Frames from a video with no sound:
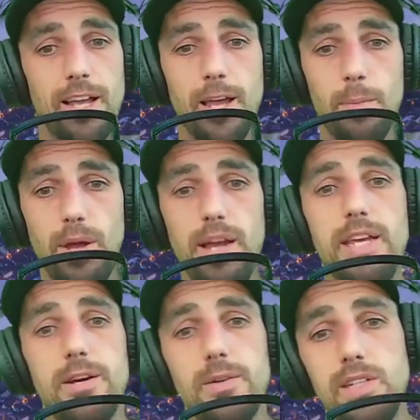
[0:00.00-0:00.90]
But anyhow,
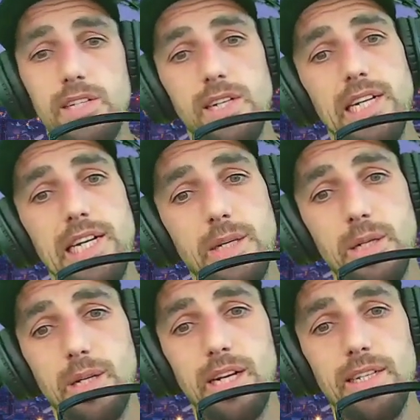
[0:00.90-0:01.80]
this guy anyhow
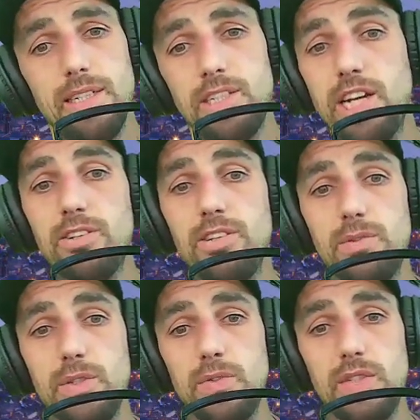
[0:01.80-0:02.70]
on January
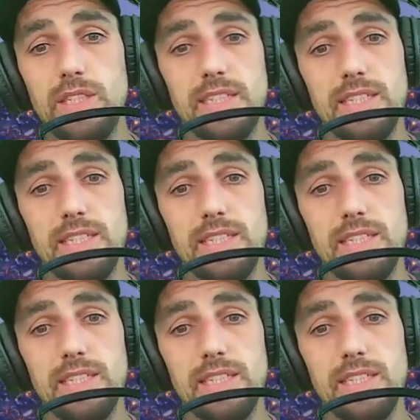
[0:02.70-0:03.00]
fifteenth,